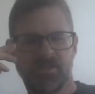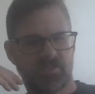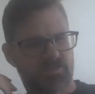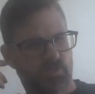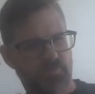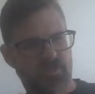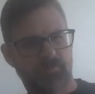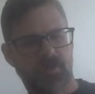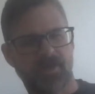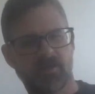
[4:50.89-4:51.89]
This opens
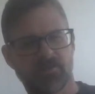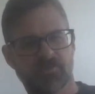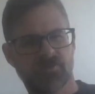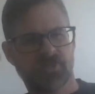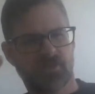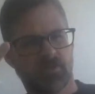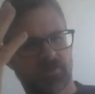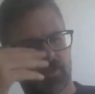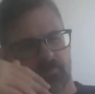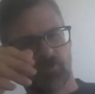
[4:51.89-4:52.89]
up higher levels of channel
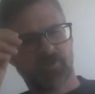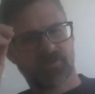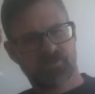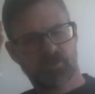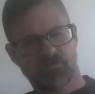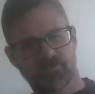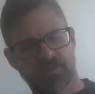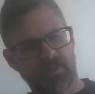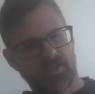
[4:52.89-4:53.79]
and operation service.